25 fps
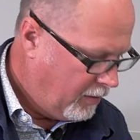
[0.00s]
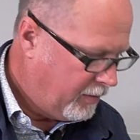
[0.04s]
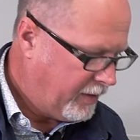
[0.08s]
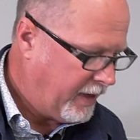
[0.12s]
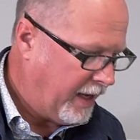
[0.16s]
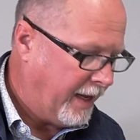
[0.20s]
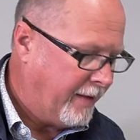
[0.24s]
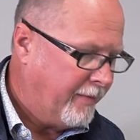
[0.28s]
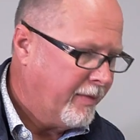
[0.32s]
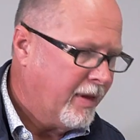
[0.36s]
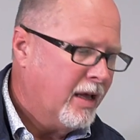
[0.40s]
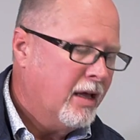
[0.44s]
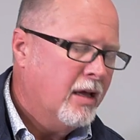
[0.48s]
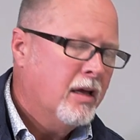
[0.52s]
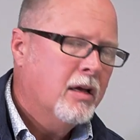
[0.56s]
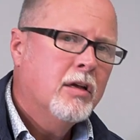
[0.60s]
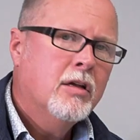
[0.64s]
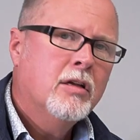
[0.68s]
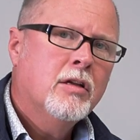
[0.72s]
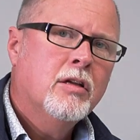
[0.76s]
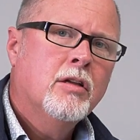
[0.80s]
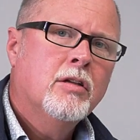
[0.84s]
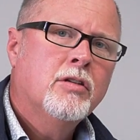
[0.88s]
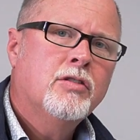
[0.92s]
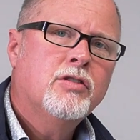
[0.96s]
Okay,
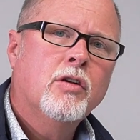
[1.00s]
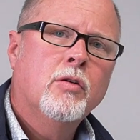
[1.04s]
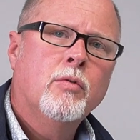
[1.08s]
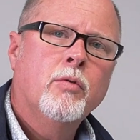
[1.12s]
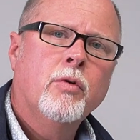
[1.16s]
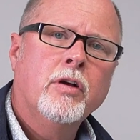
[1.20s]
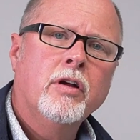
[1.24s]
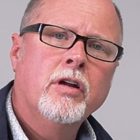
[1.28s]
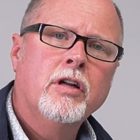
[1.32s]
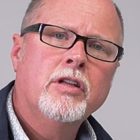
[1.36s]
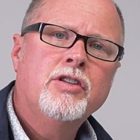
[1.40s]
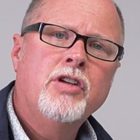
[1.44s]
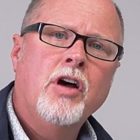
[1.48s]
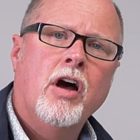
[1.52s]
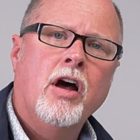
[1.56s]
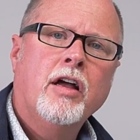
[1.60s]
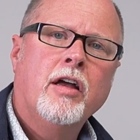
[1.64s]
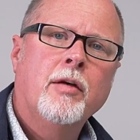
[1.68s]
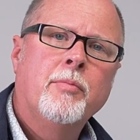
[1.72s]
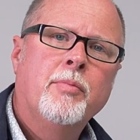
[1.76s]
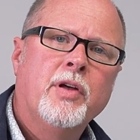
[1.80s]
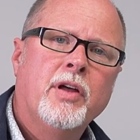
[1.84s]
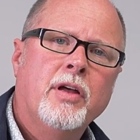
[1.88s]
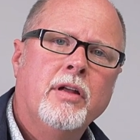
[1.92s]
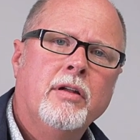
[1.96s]
so we're going to talk
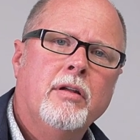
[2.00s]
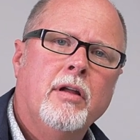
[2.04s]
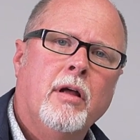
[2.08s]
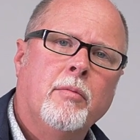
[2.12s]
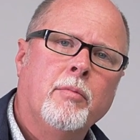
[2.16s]
a bit,